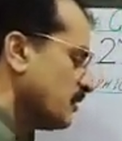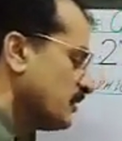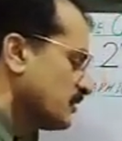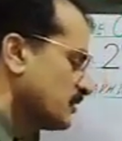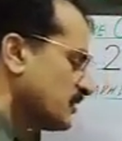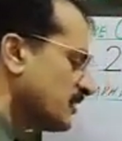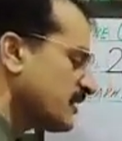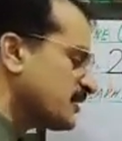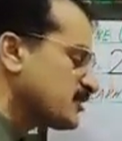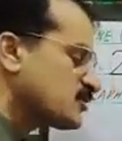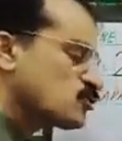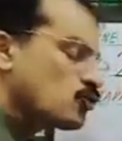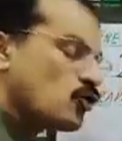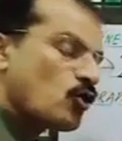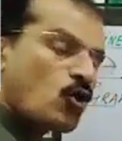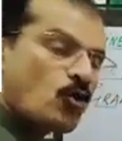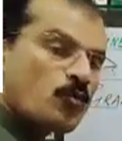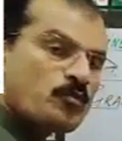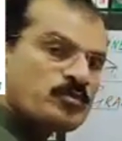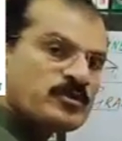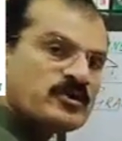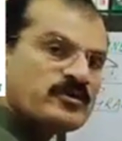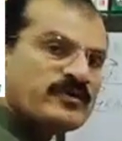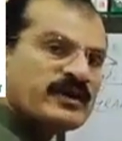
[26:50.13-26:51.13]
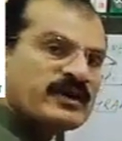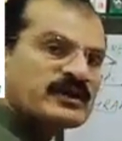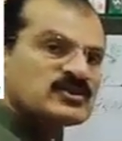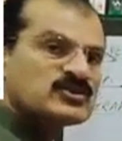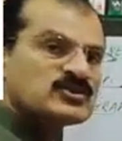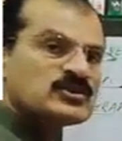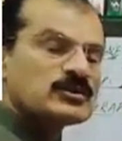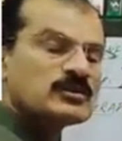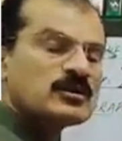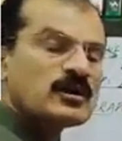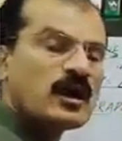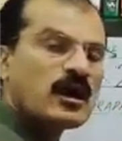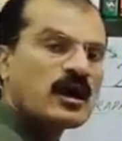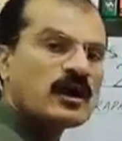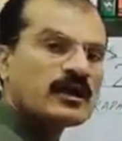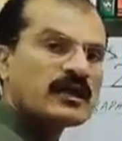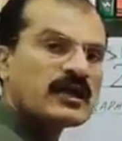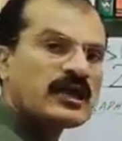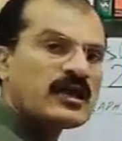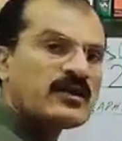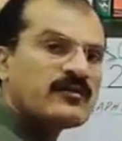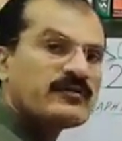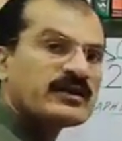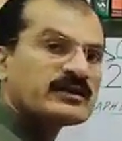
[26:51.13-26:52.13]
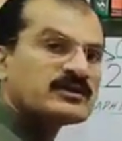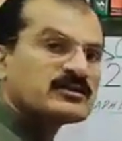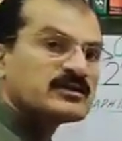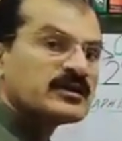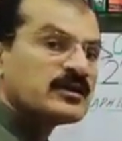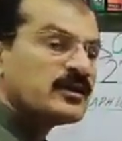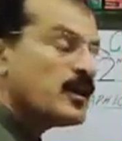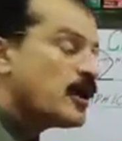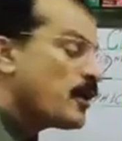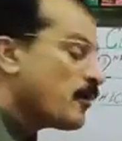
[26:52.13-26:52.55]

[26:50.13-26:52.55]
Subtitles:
Yes, OP vector or A vector.